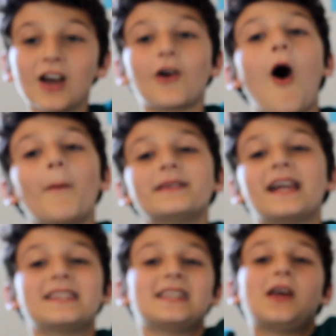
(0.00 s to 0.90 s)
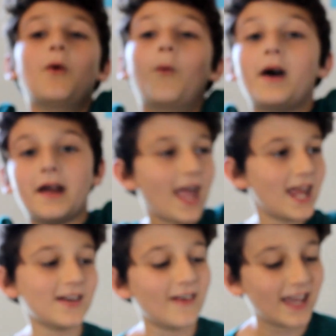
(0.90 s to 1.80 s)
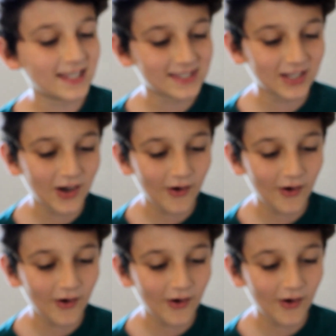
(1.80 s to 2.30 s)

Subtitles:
Call me lazy, whatever. Anyway, so